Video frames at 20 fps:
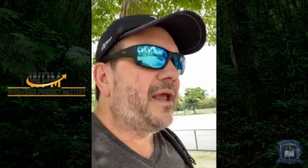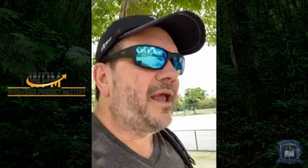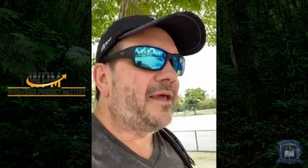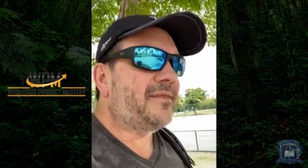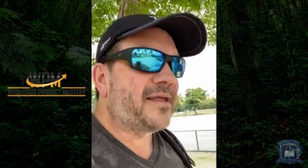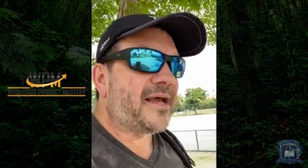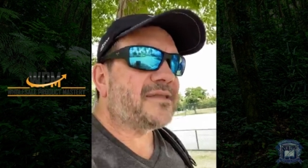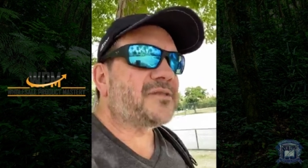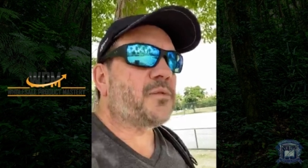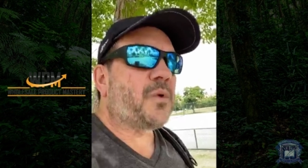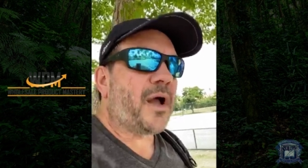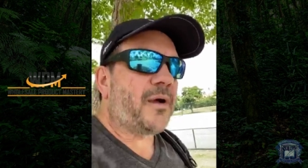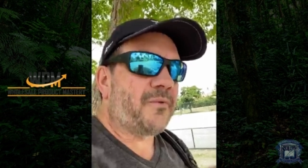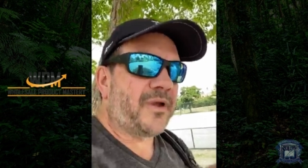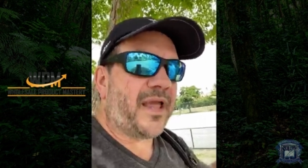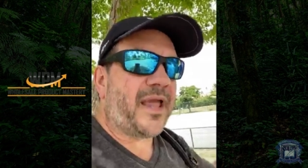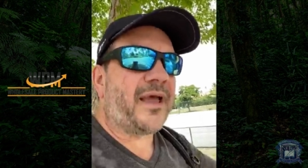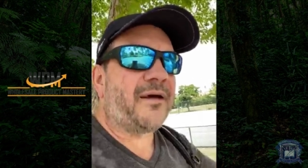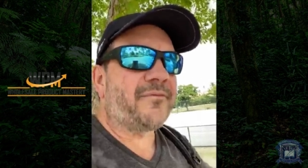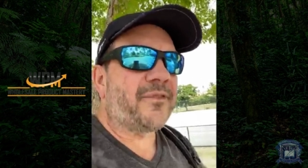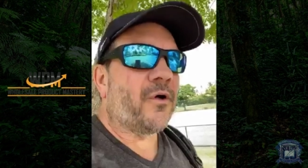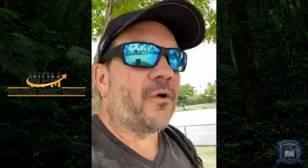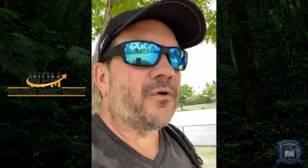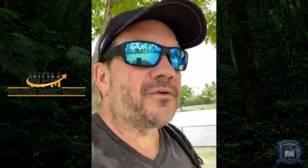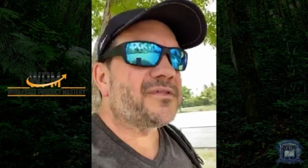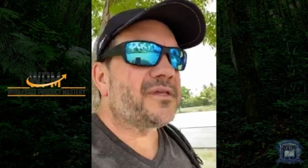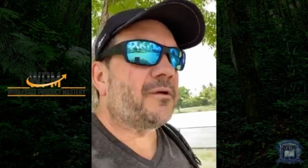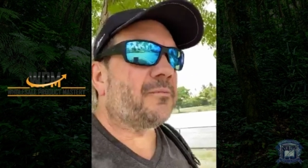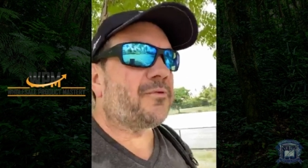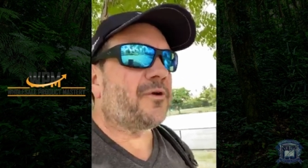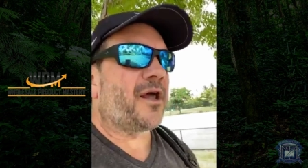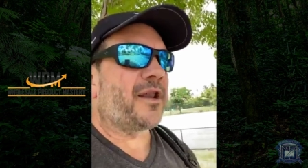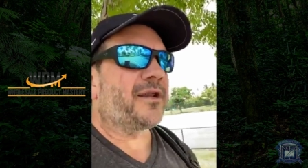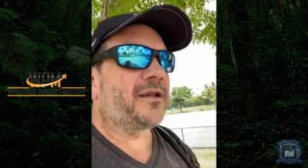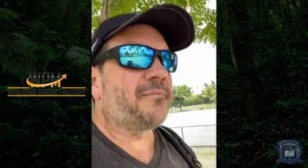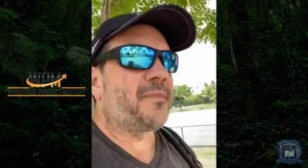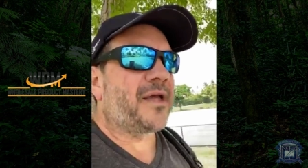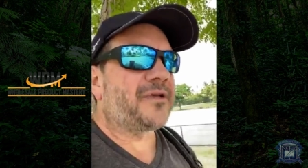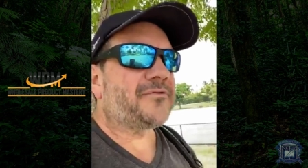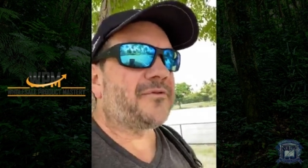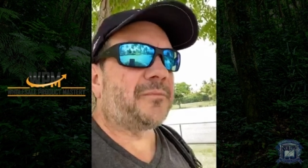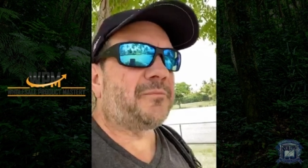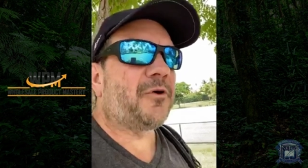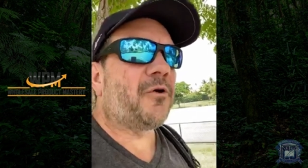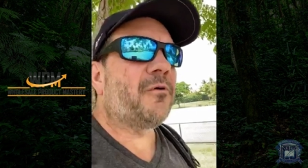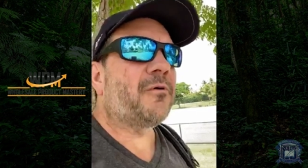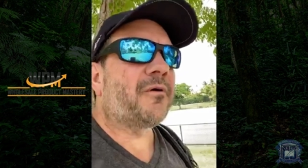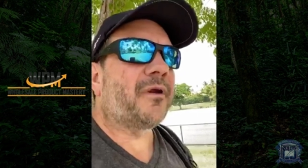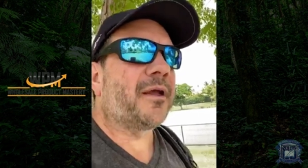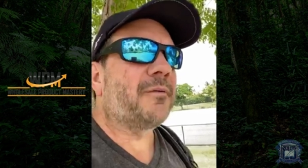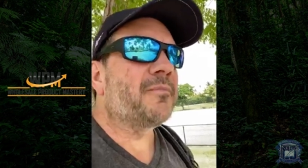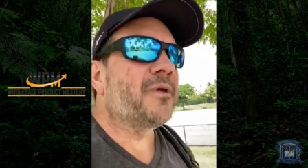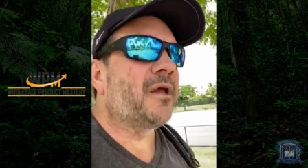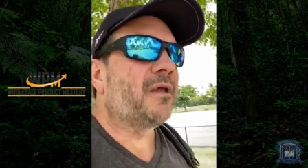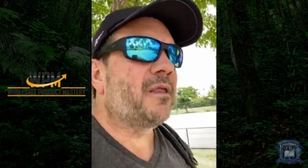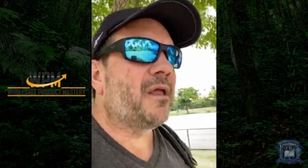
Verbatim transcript: and that's why we have the Wholesale Product Mastery Program.